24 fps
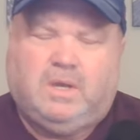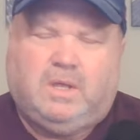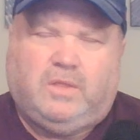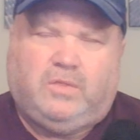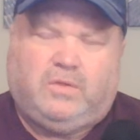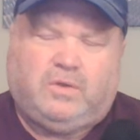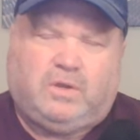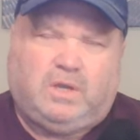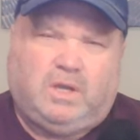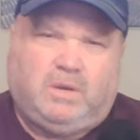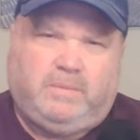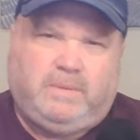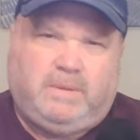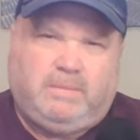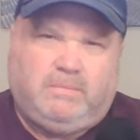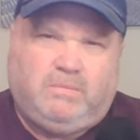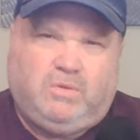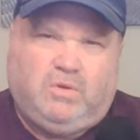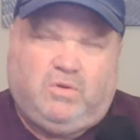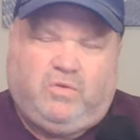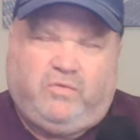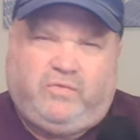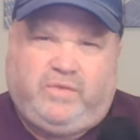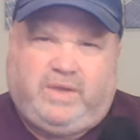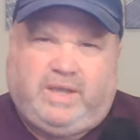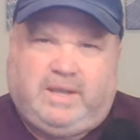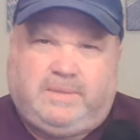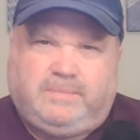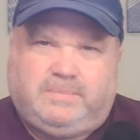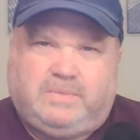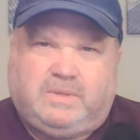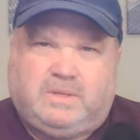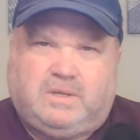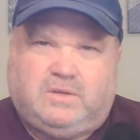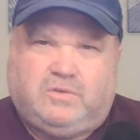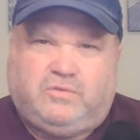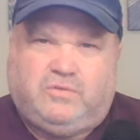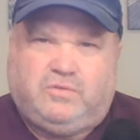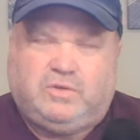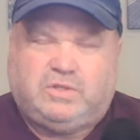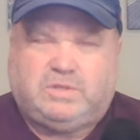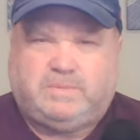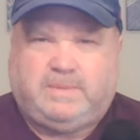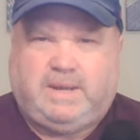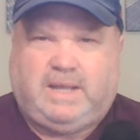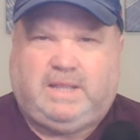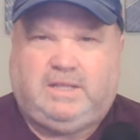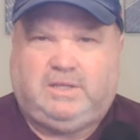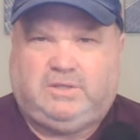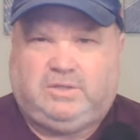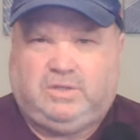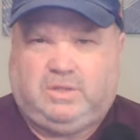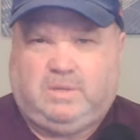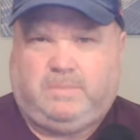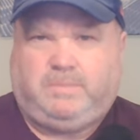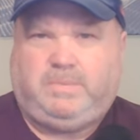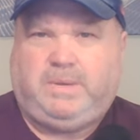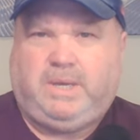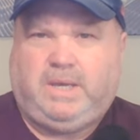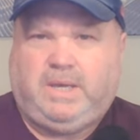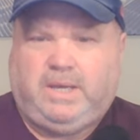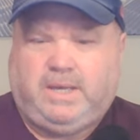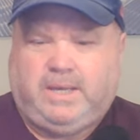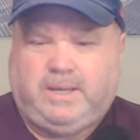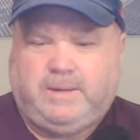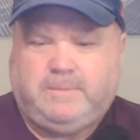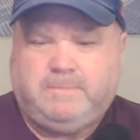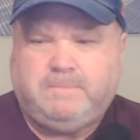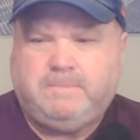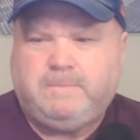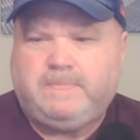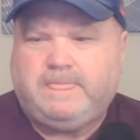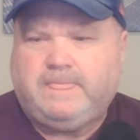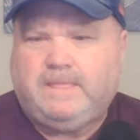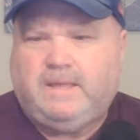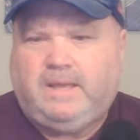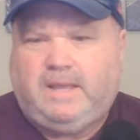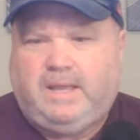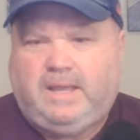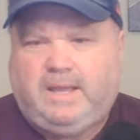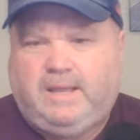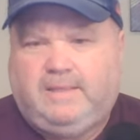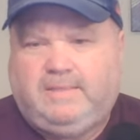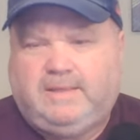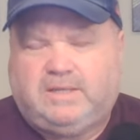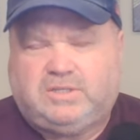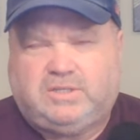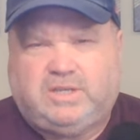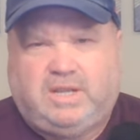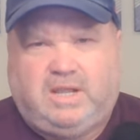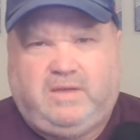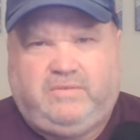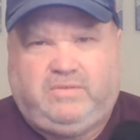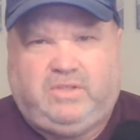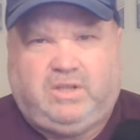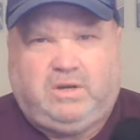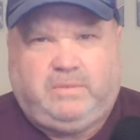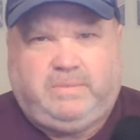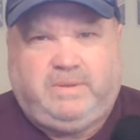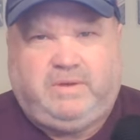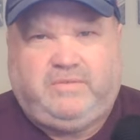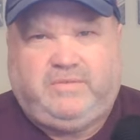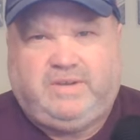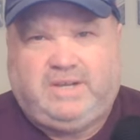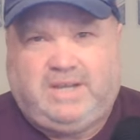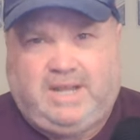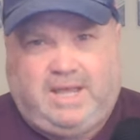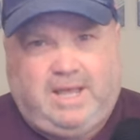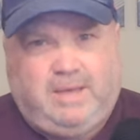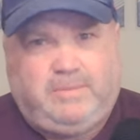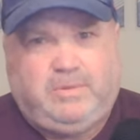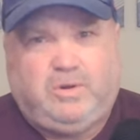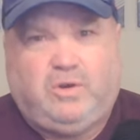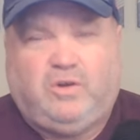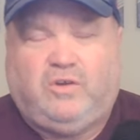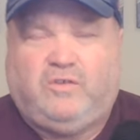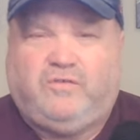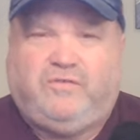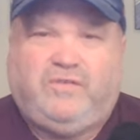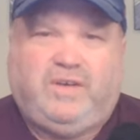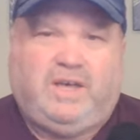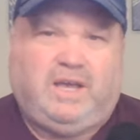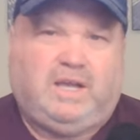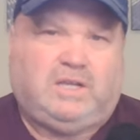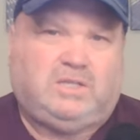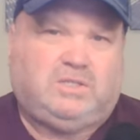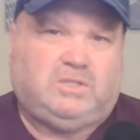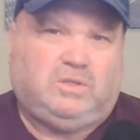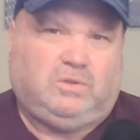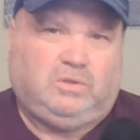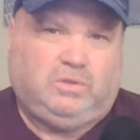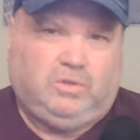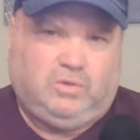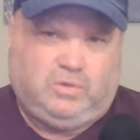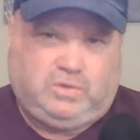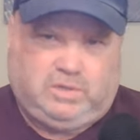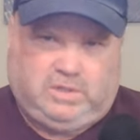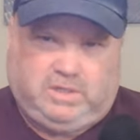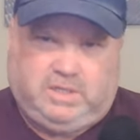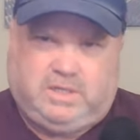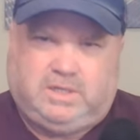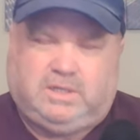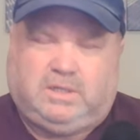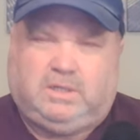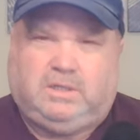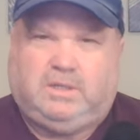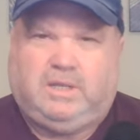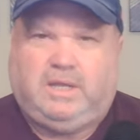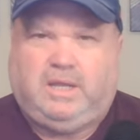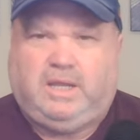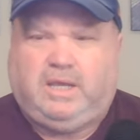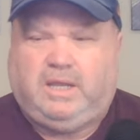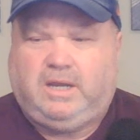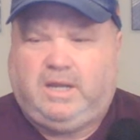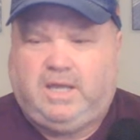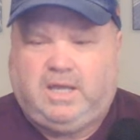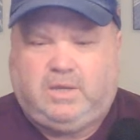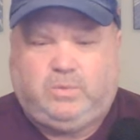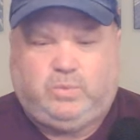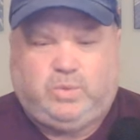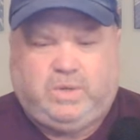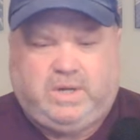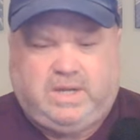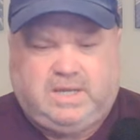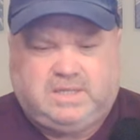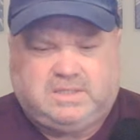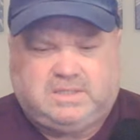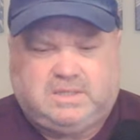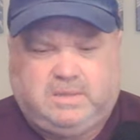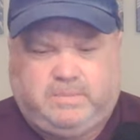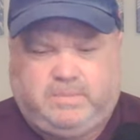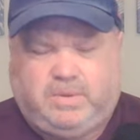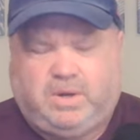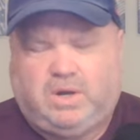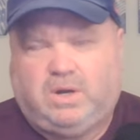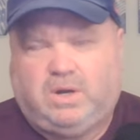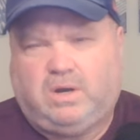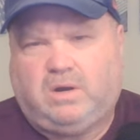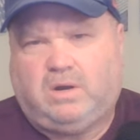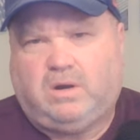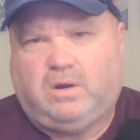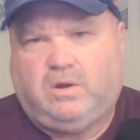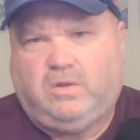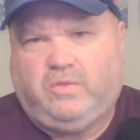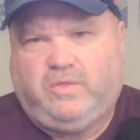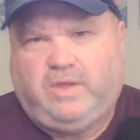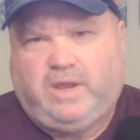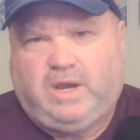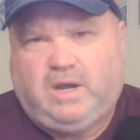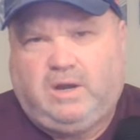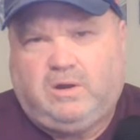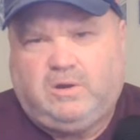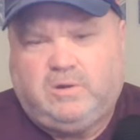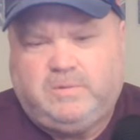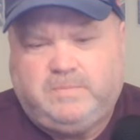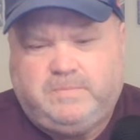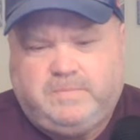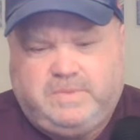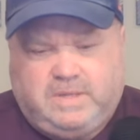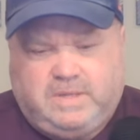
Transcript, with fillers: They're going to be moving Drew Smyly to the pen, and that's going to have a little bit of a domino effect. So Luke Little and Edwin Escobar are there.